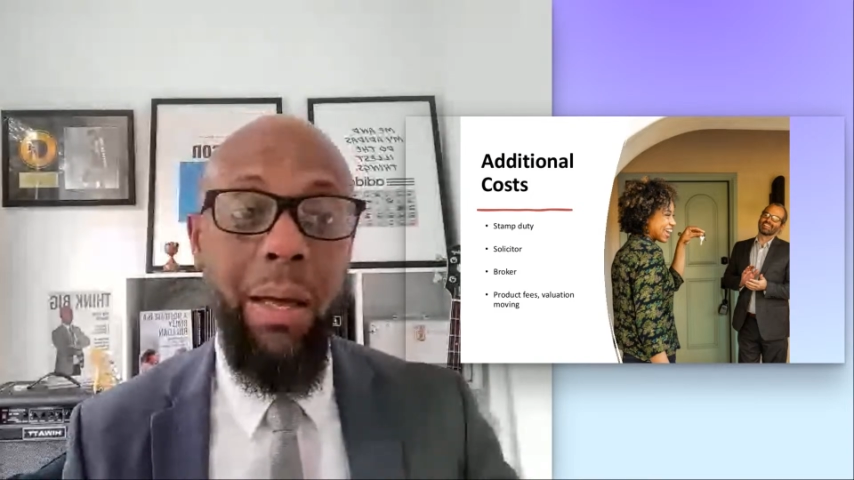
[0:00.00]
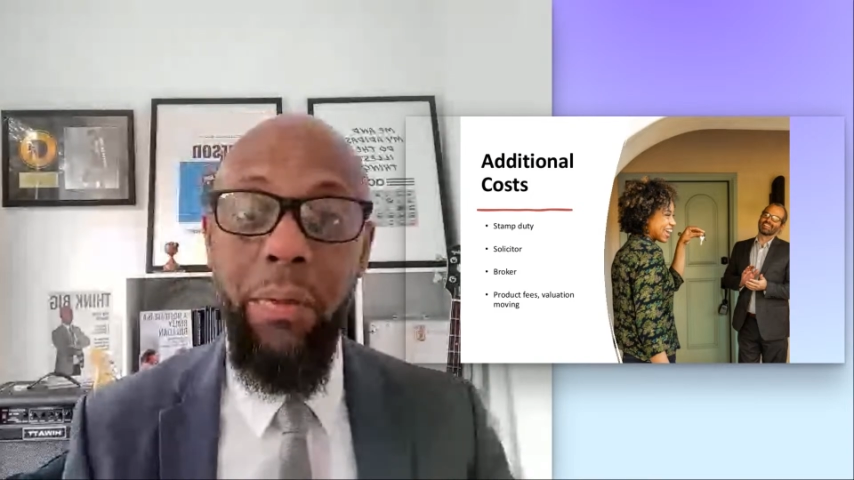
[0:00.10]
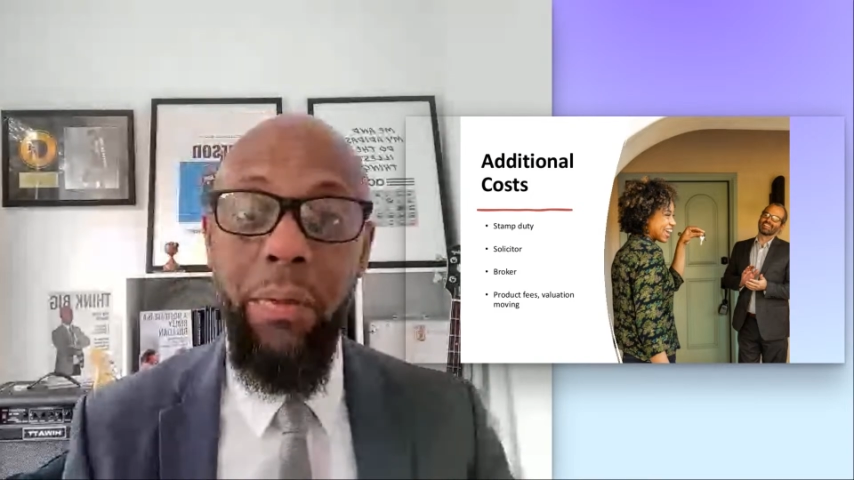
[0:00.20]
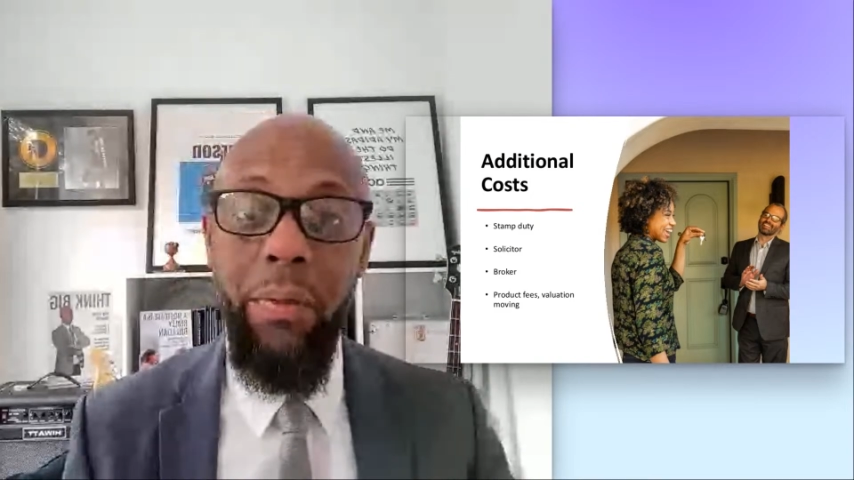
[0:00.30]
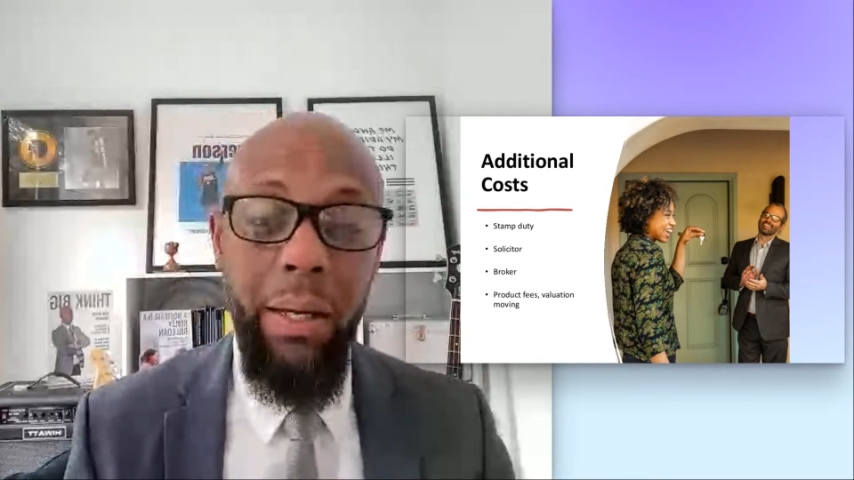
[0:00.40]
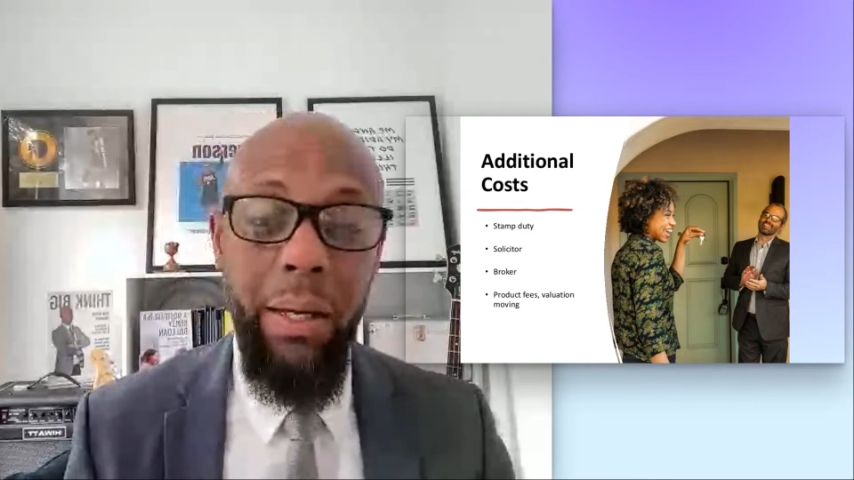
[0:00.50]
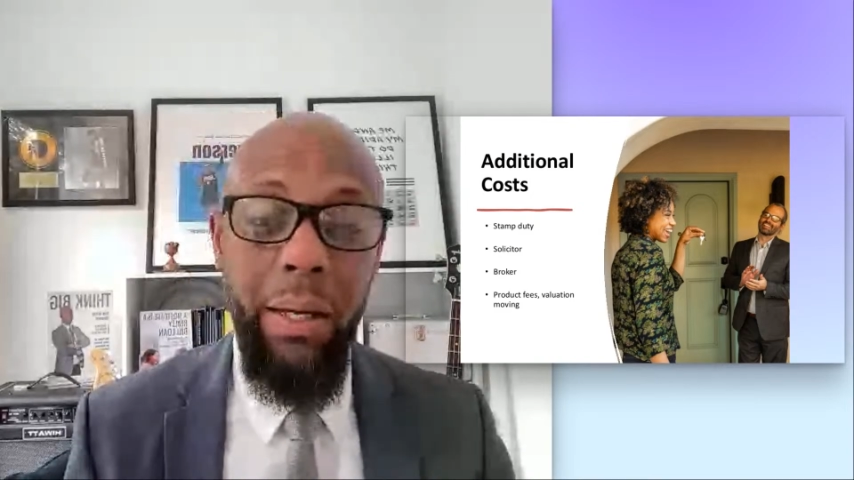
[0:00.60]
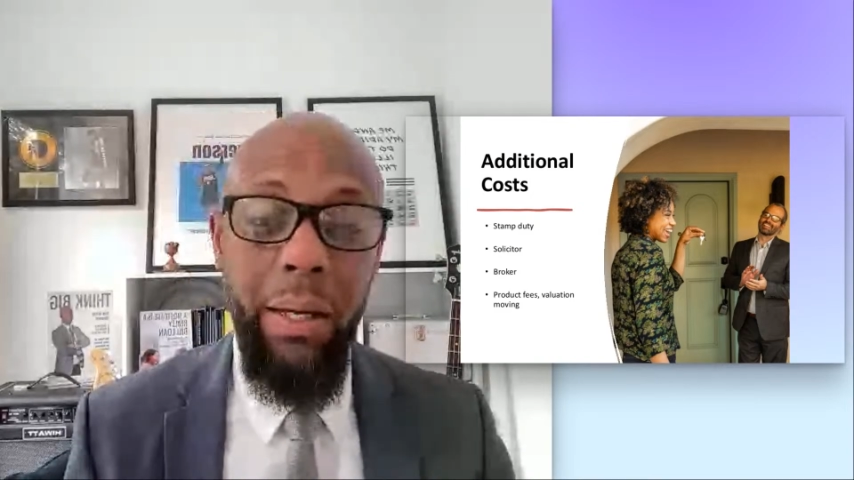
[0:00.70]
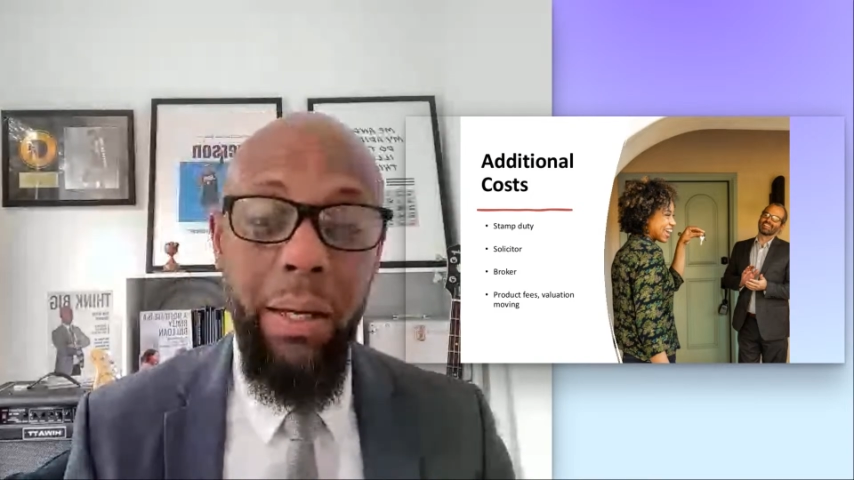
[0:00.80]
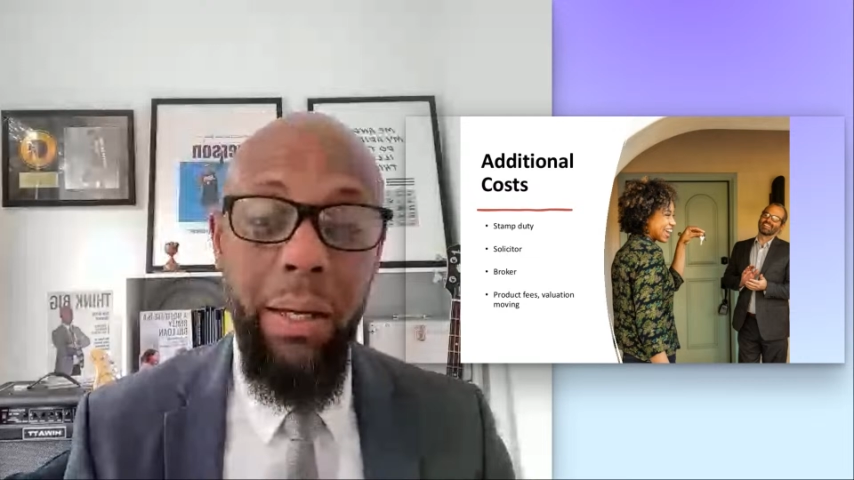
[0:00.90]

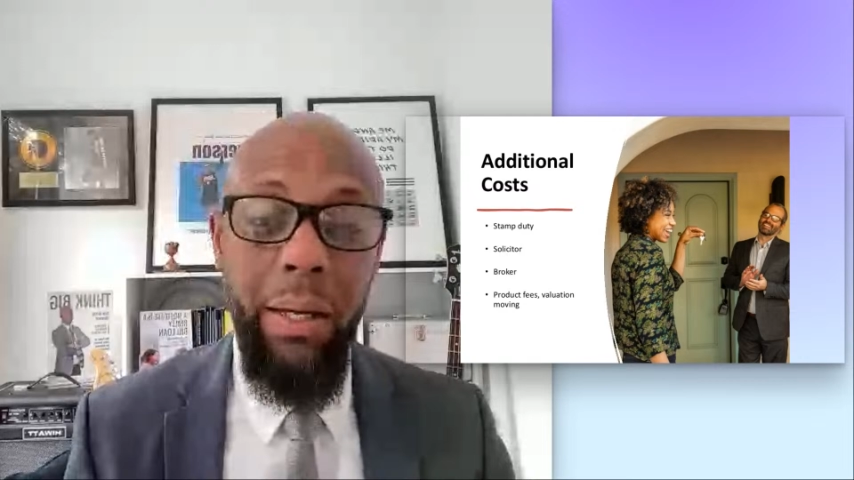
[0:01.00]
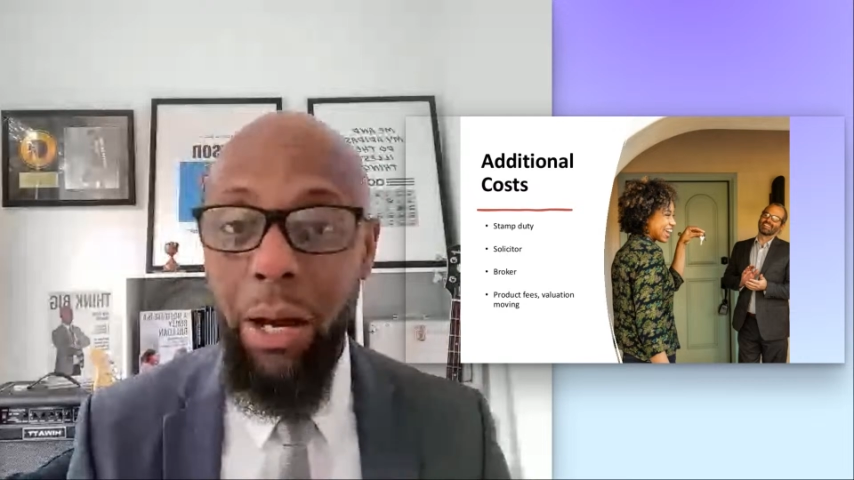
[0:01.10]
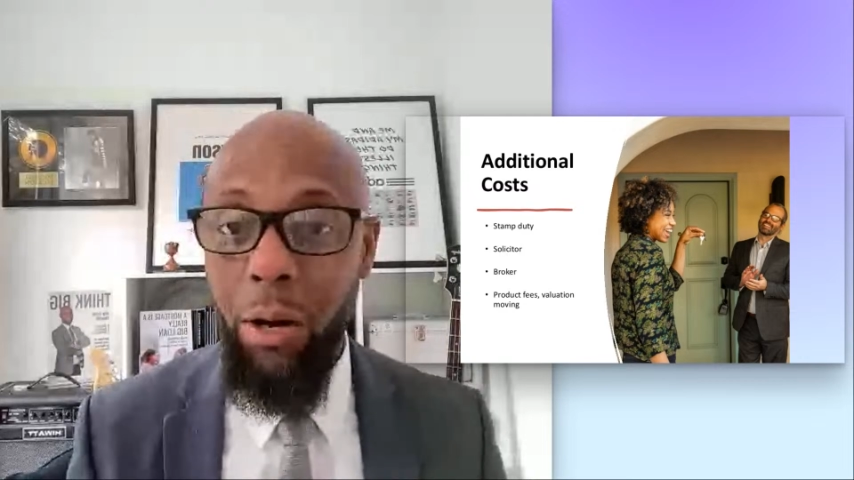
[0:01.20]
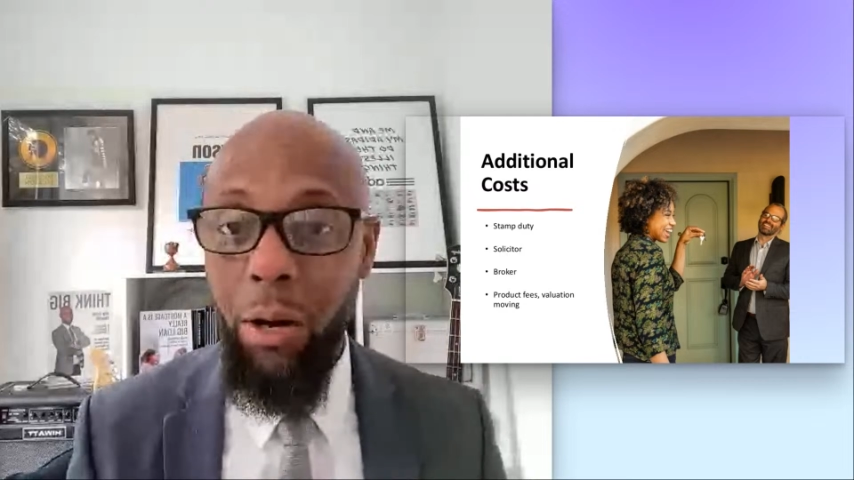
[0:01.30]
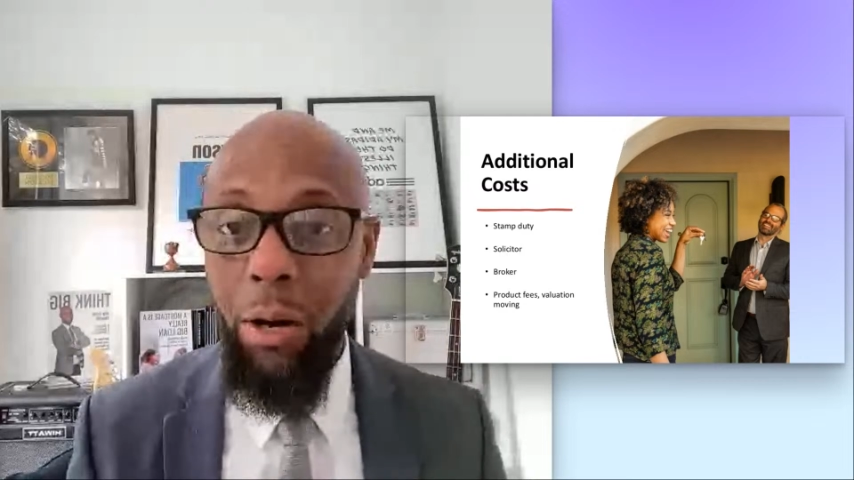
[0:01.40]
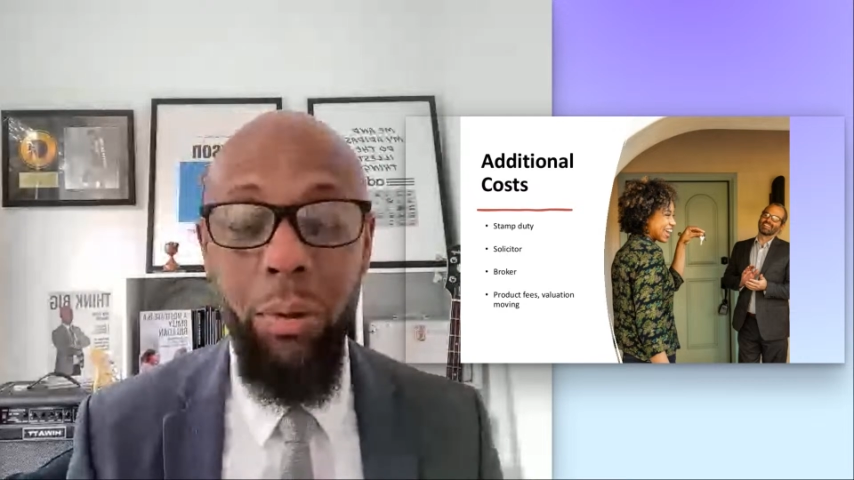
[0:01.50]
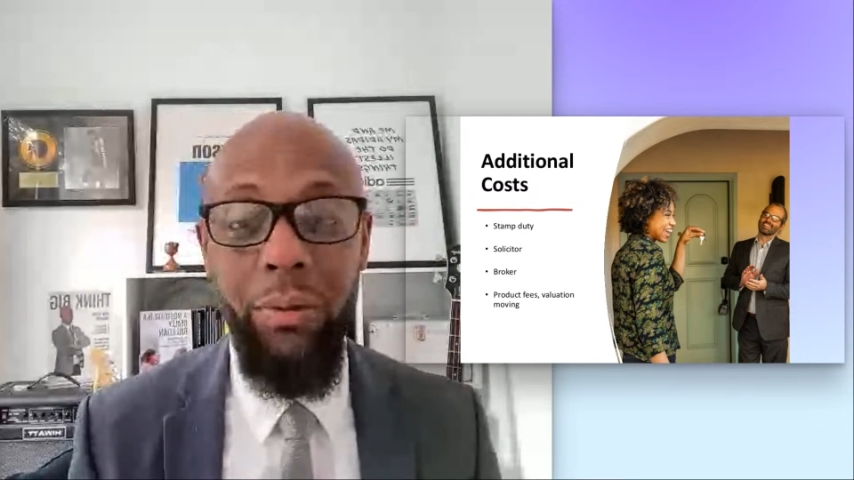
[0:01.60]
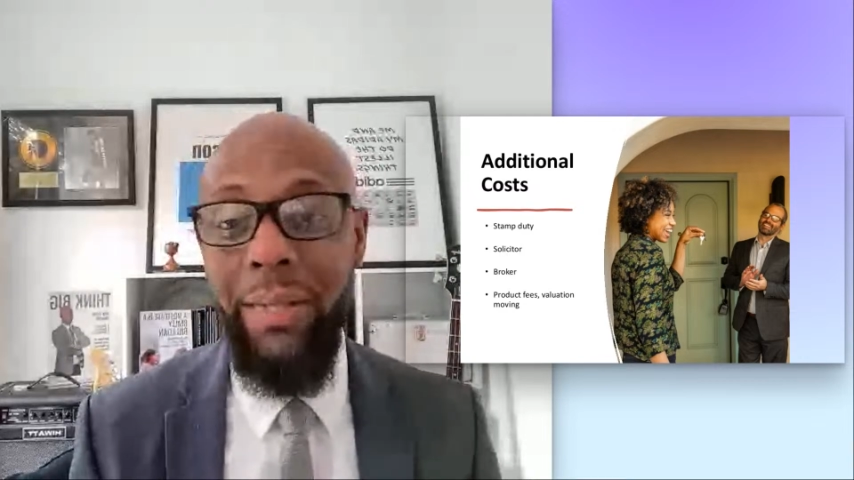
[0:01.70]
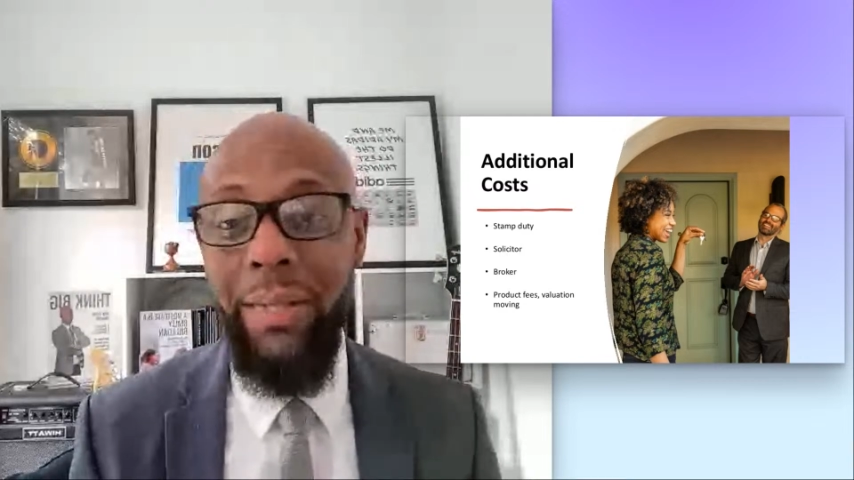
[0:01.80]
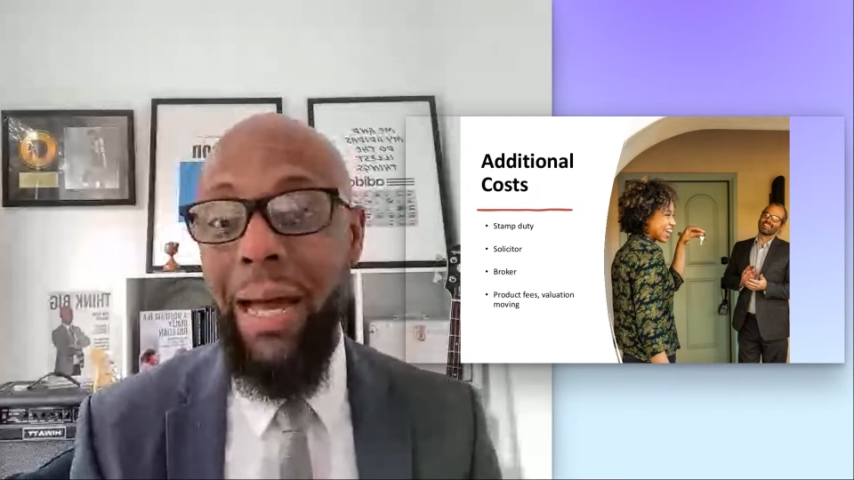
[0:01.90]
the buyer
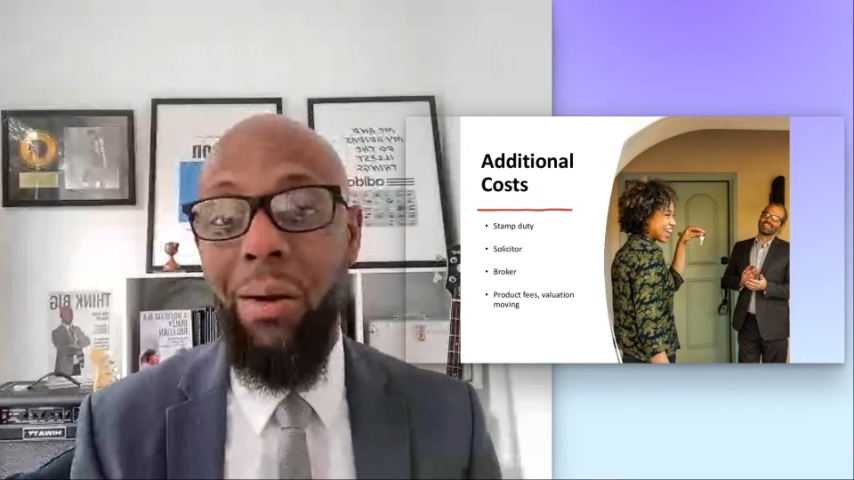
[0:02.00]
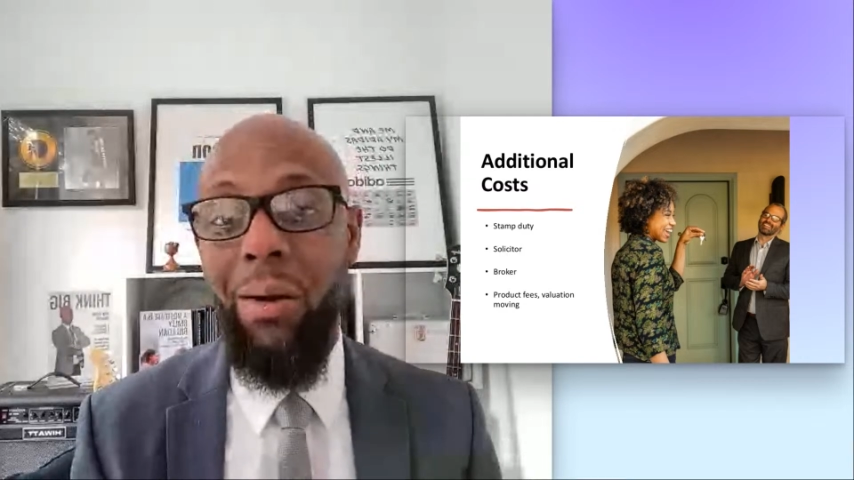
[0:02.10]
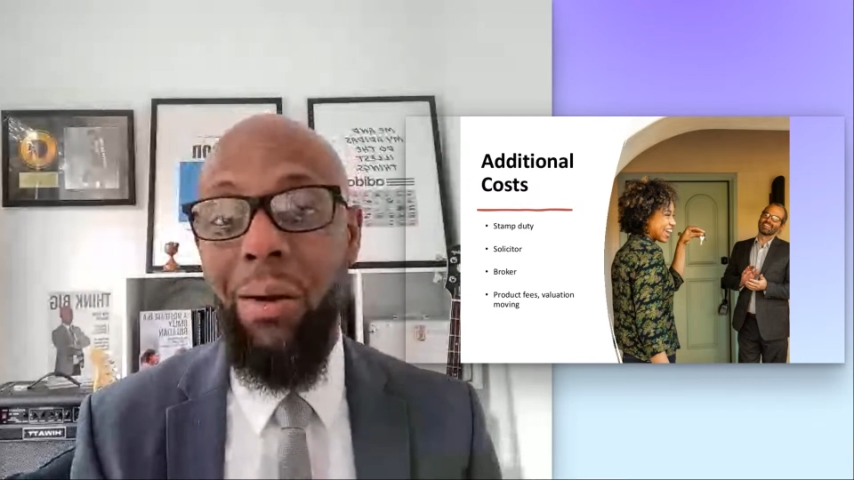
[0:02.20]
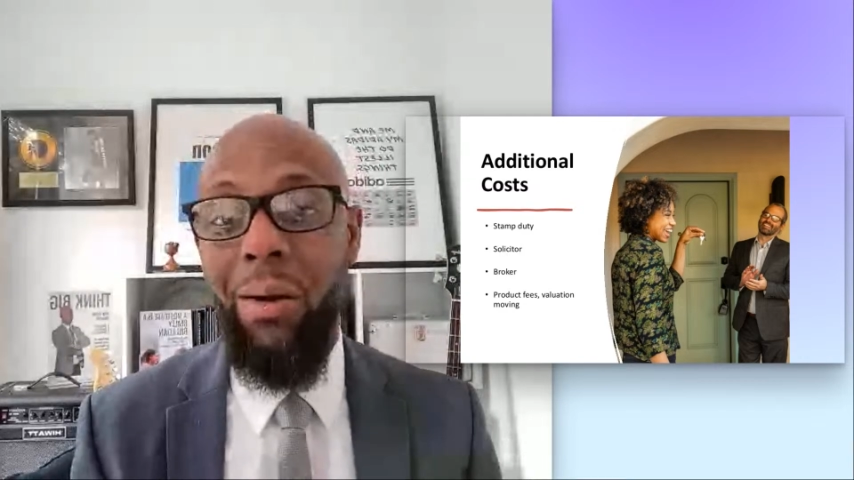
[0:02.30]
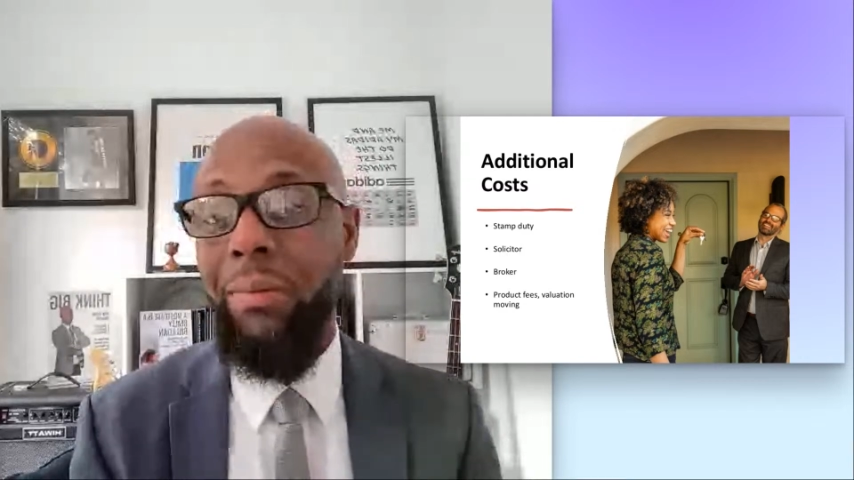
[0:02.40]
pulls out,